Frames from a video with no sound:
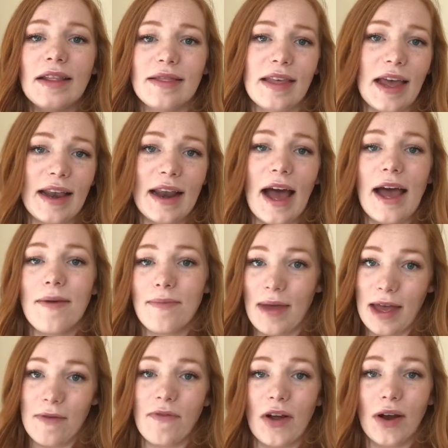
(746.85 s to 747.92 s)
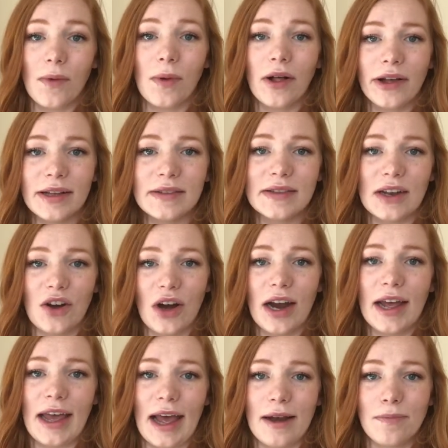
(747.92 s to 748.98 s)
then I may very well consider it
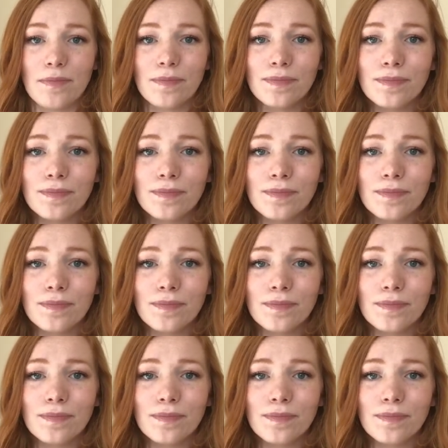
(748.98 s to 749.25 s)
again.